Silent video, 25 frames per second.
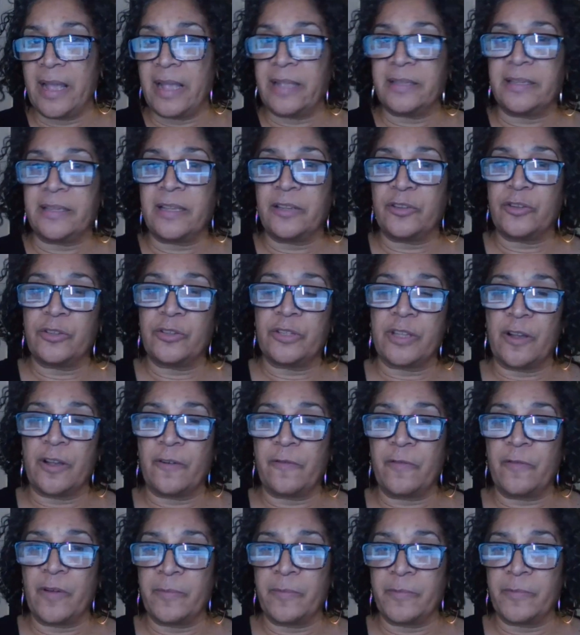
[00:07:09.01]
and set
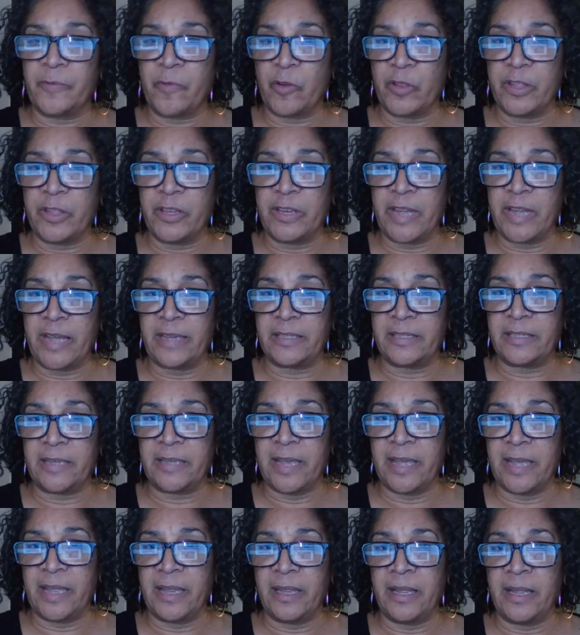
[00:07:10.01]
yourself up for the next
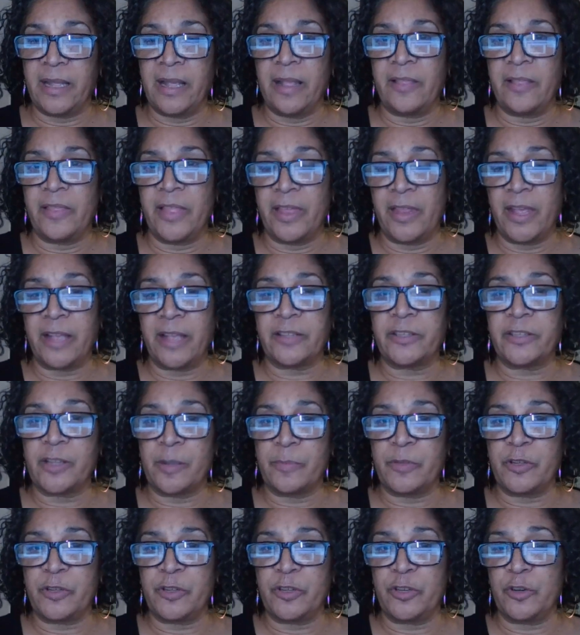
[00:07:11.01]
day. Now that's
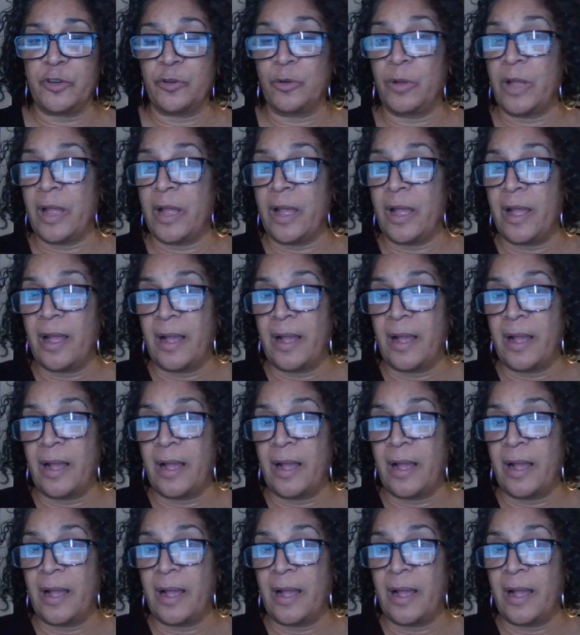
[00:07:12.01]
up to you.